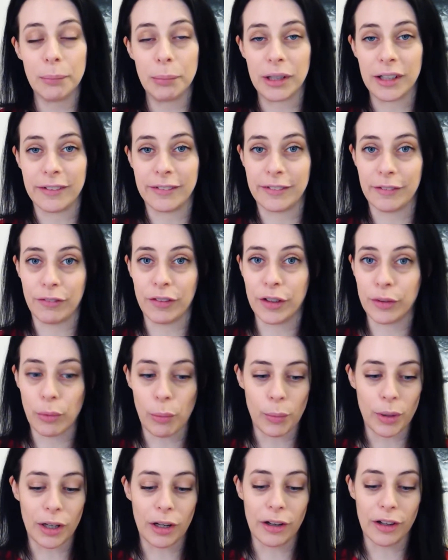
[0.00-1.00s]
because the first one
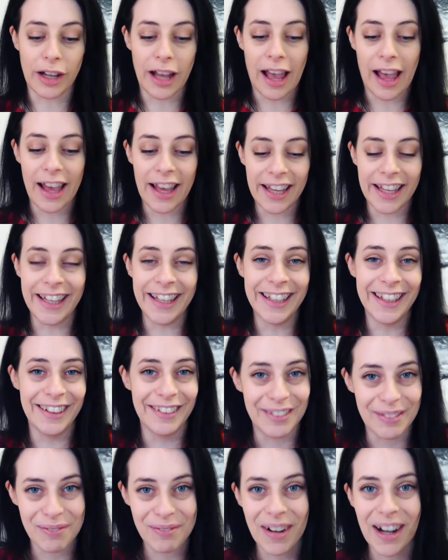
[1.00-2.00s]
we're going to look at
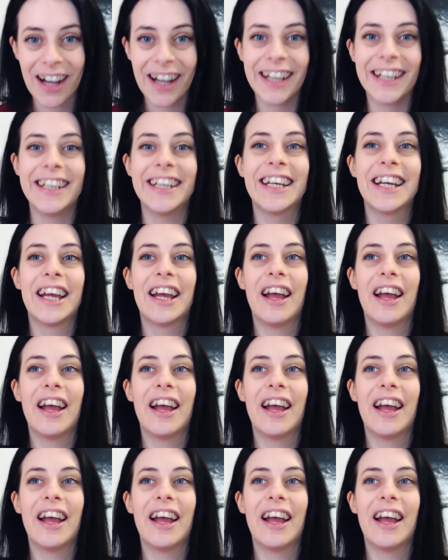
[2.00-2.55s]
is my